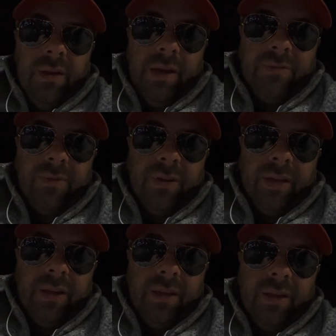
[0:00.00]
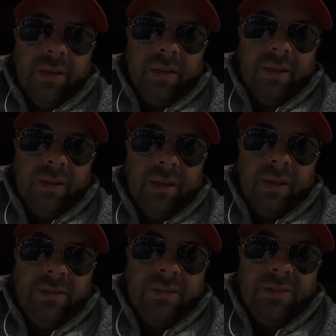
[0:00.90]
have to wear that
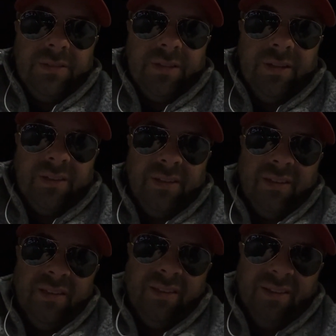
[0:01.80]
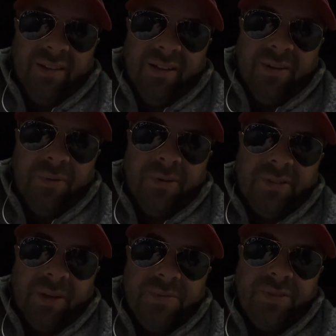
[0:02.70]
ATC. I will,
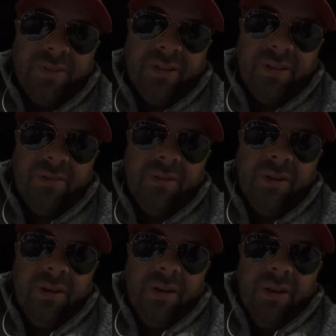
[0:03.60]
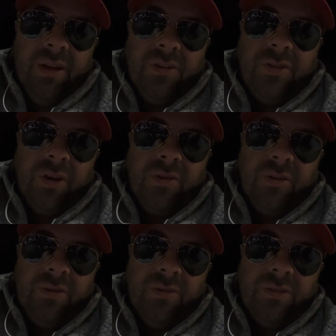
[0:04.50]
Thompson. Thank you. And
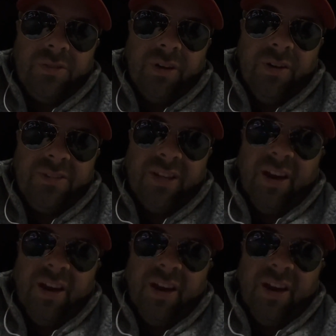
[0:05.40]
Njoku is starting to